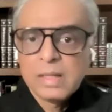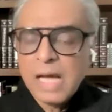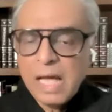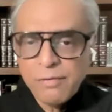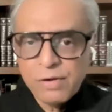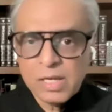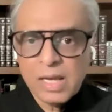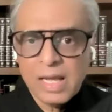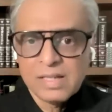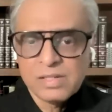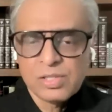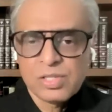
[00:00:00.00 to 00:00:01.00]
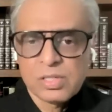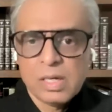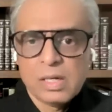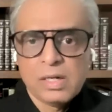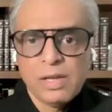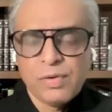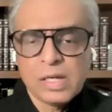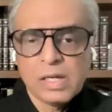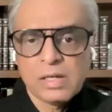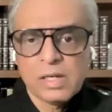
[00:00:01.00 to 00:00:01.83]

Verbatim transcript: Africa has a difficult